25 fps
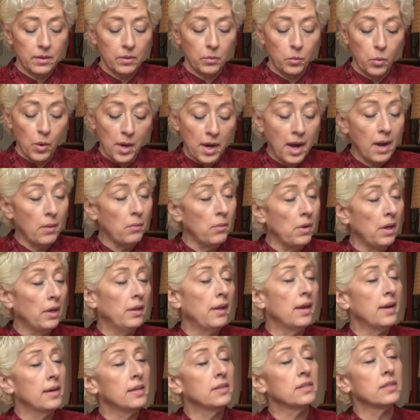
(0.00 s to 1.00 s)
what I
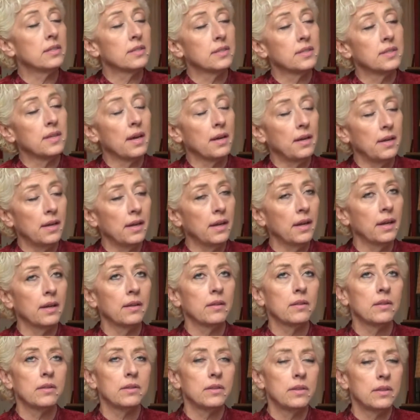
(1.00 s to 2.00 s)
realized
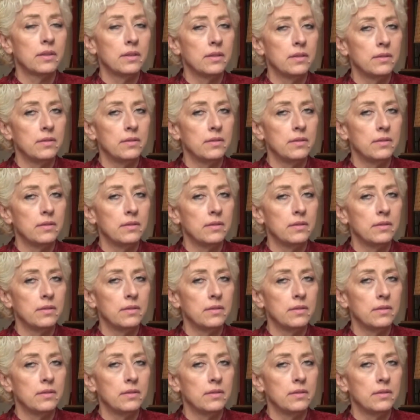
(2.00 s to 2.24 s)
studying